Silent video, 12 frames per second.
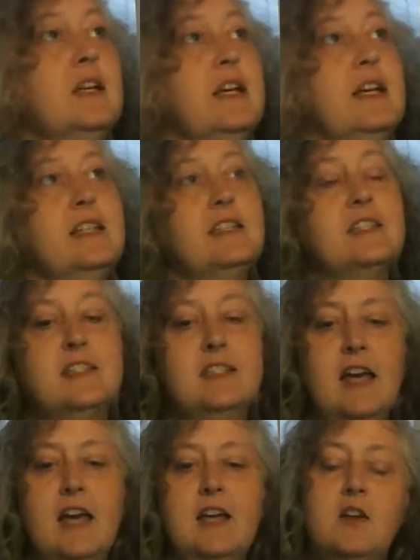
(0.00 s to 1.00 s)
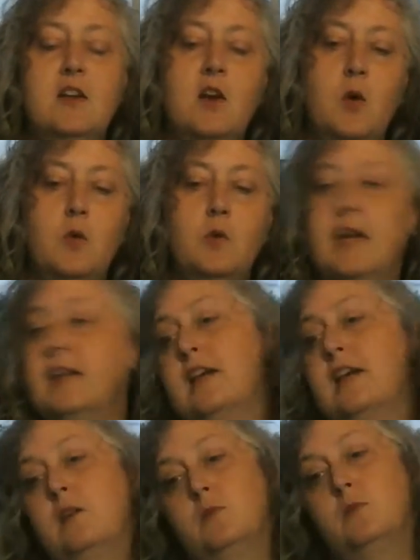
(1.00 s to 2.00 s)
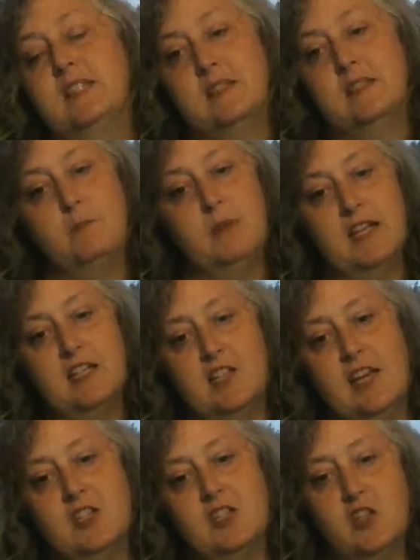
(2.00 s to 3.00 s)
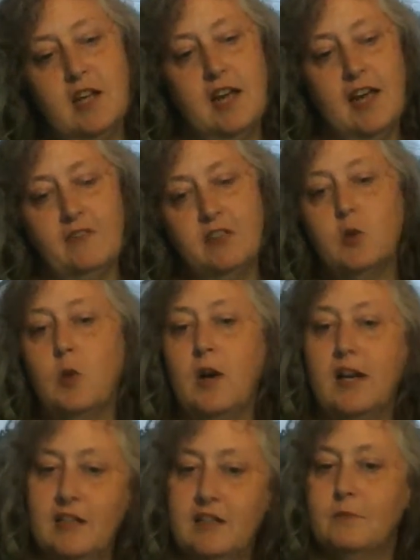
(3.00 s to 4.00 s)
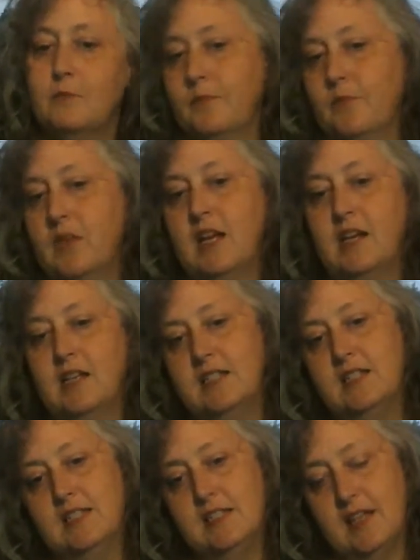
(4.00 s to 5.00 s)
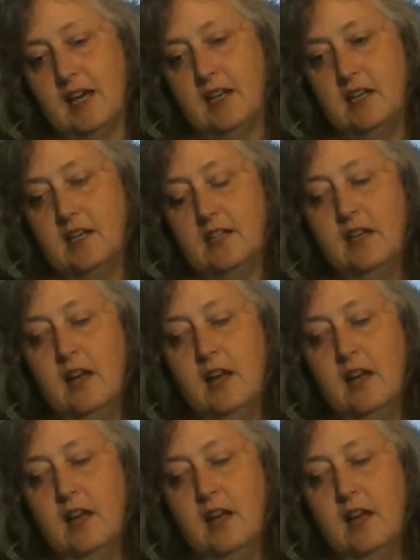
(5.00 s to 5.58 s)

instead go lay down with some meditation. I haven't quite decided.